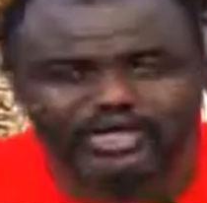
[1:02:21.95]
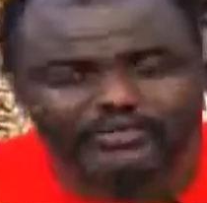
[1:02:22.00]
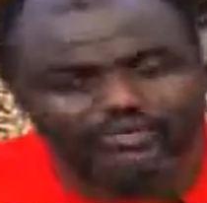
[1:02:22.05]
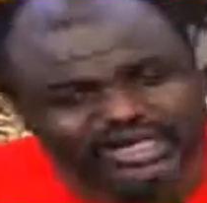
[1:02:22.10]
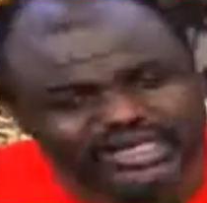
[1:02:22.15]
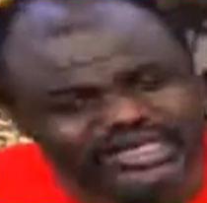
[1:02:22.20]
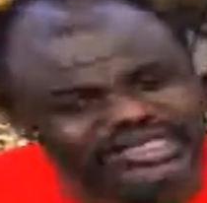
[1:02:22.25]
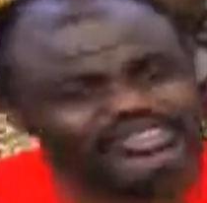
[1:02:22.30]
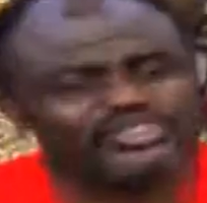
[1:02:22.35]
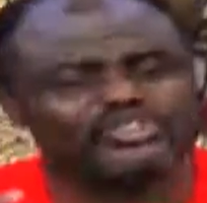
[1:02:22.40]

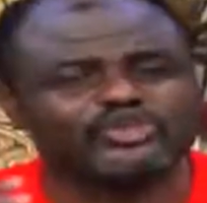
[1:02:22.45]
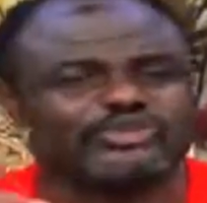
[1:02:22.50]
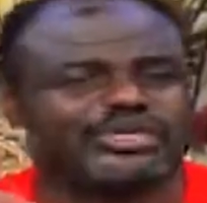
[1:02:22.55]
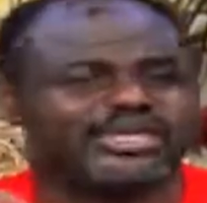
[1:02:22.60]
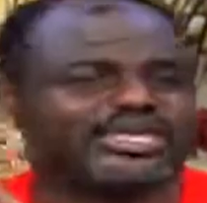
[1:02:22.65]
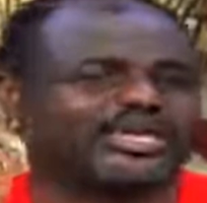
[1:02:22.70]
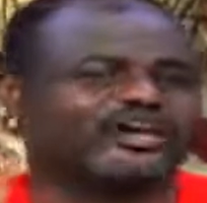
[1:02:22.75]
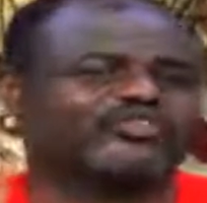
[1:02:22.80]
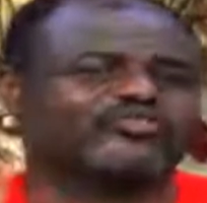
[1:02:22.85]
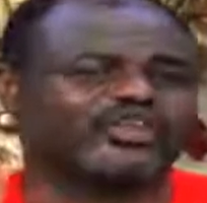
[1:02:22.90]
But listen to me
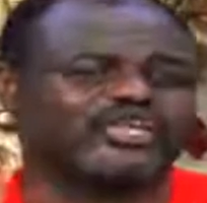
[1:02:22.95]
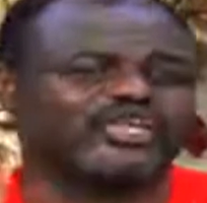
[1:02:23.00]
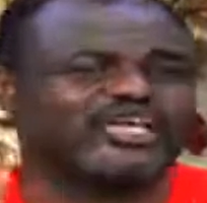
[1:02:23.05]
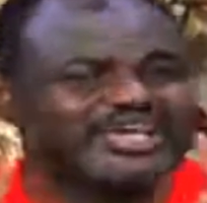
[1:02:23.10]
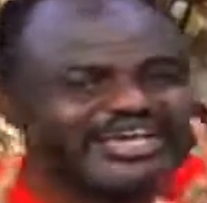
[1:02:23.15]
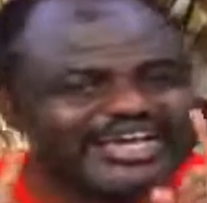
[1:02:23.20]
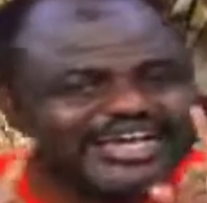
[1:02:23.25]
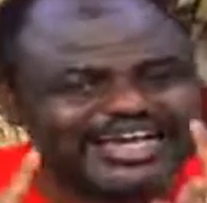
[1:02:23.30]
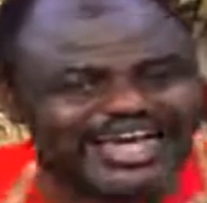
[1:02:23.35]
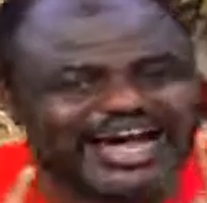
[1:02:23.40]
carefully.
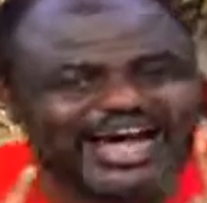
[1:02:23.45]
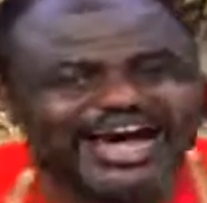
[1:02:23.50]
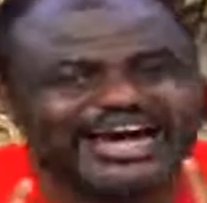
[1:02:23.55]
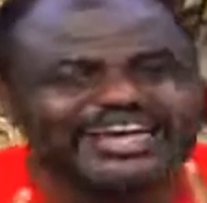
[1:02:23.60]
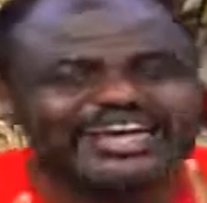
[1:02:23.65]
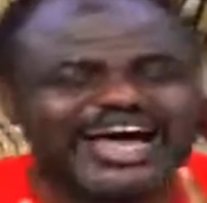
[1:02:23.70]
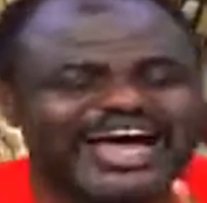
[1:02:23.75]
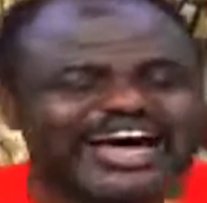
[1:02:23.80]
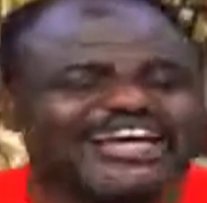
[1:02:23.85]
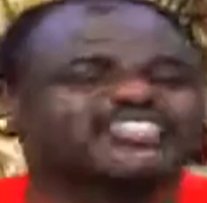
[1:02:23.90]

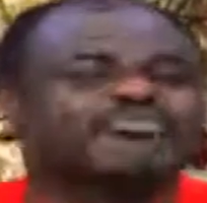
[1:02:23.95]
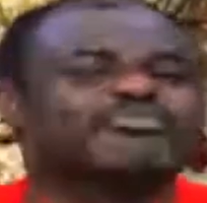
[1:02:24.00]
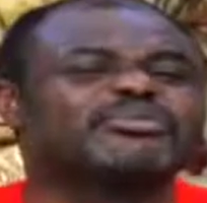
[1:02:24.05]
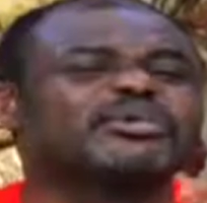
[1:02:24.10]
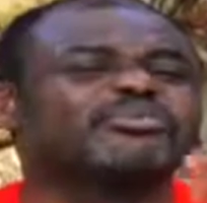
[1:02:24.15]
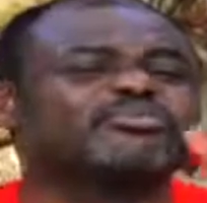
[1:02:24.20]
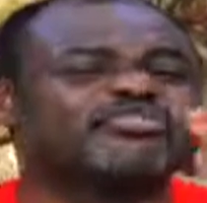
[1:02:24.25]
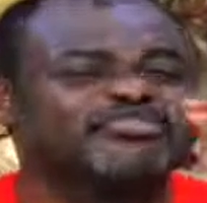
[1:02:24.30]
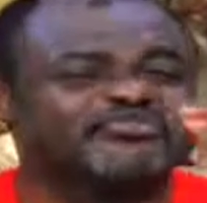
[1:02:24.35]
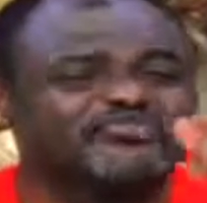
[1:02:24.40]
God has
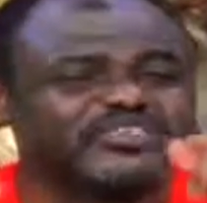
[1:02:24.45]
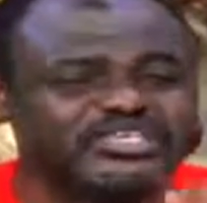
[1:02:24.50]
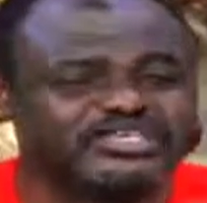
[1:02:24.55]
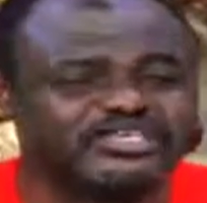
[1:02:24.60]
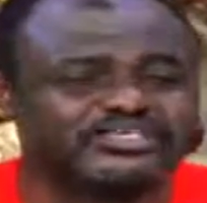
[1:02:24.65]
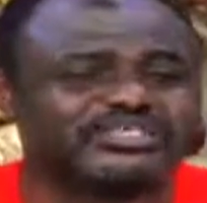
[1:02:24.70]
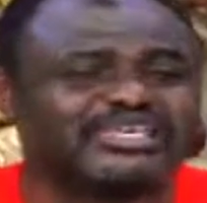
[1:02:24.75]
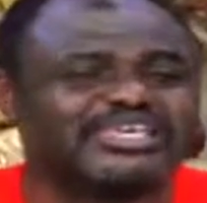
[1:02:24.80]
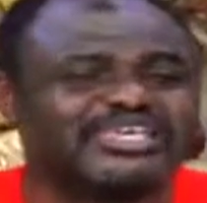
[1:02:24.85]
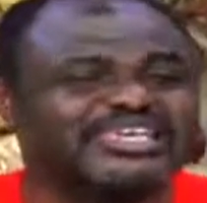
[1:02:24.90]
been
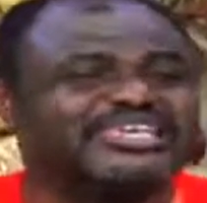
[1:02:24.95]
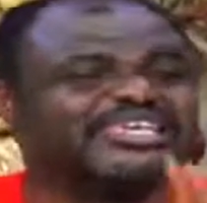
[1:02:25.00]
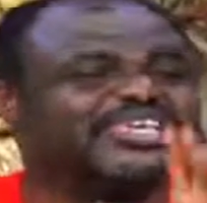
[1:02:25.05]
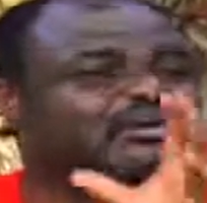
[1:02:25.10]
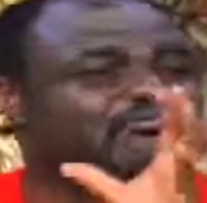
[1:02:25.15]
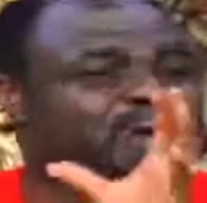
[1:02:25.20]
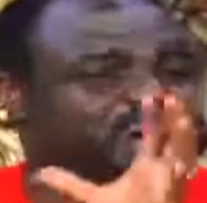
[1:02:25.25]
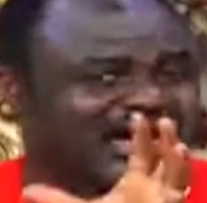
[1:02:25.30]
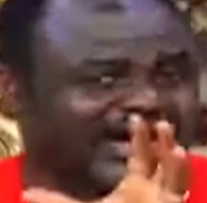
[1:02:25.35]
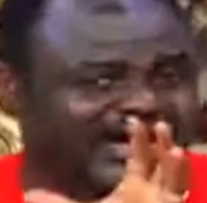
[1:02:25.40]
revealed
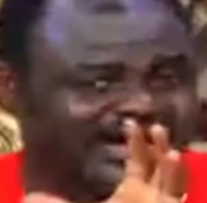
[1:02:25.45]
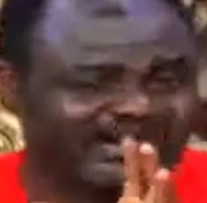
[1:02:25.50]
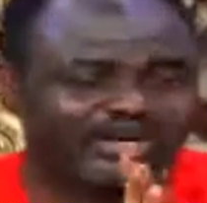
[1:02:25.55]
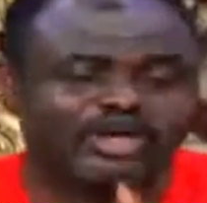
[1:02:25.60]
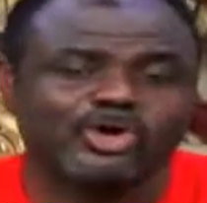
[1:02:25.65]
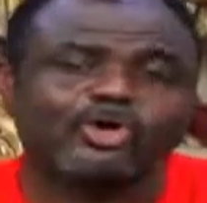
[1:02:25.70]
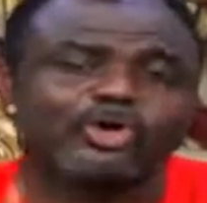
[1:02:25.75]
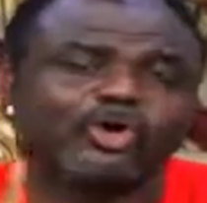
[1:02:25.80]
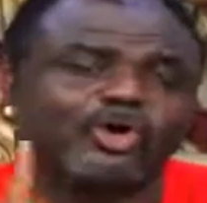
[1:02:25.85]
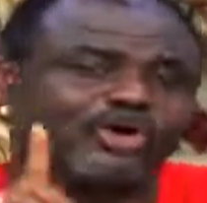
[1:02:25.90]
in a man
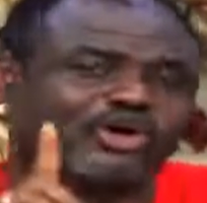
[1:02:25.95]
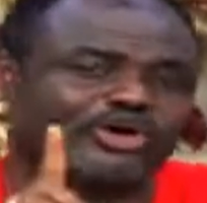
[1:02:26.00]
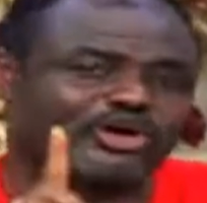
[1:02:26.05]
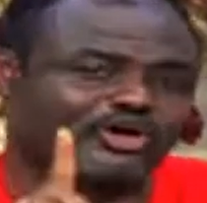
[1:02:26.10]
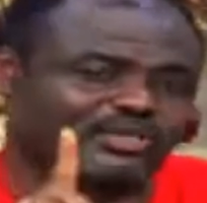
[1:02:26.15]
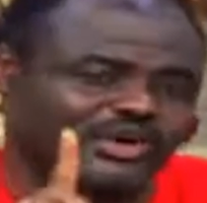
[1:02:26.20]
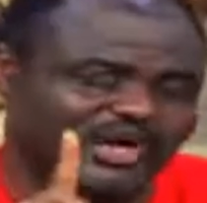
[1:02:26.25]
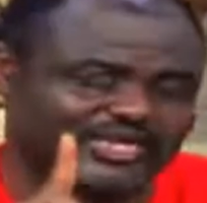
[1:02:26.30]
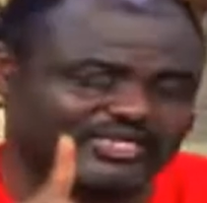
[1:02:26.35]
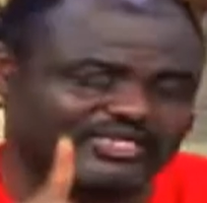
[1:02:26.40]
called
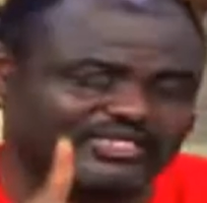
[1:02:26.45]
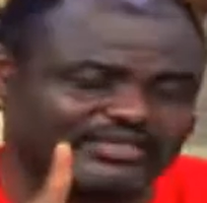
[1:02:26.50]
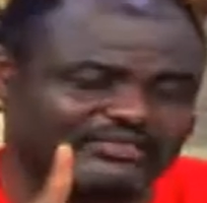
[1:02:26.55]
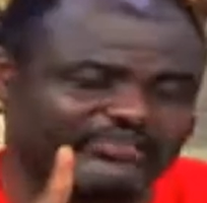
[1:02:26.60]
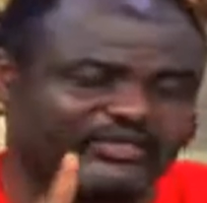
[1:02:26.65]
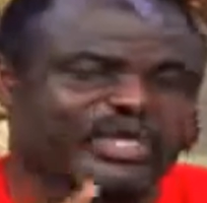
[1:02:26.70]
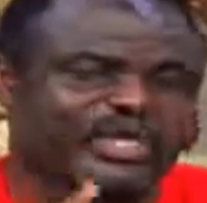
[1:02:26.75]
Christ.